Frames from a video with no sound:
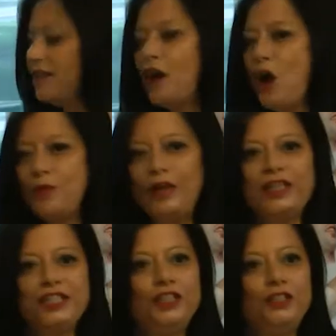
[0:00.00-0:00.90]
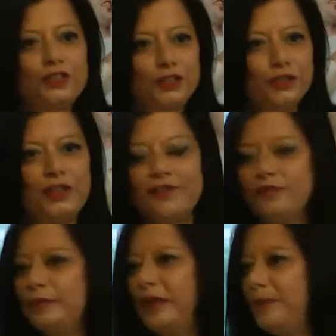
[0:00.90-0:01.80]
and I hope we continue to do that
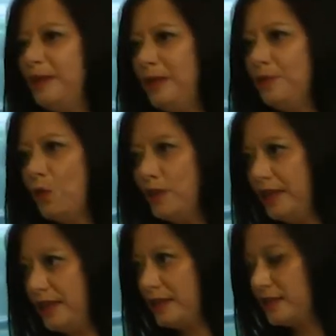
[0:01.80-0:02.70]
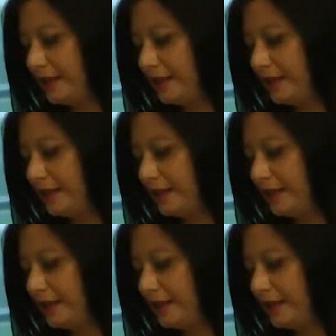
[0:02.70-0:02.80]
for many, many more years.